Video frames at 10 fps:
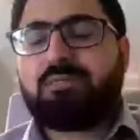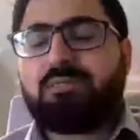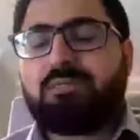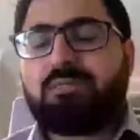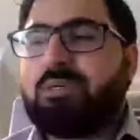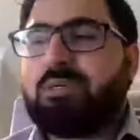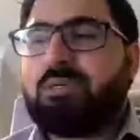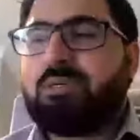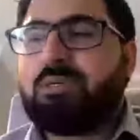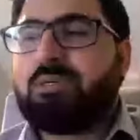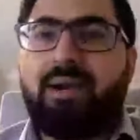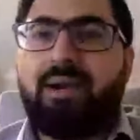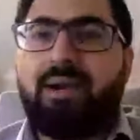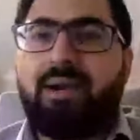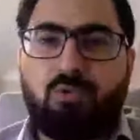The place was near
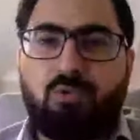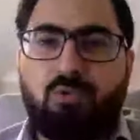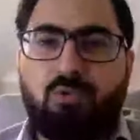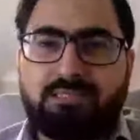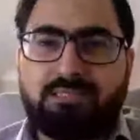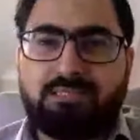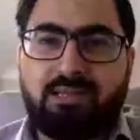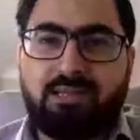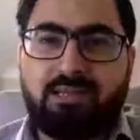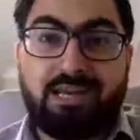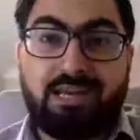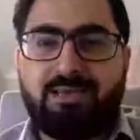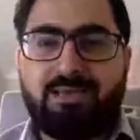Bari, somewhere in southern Italy.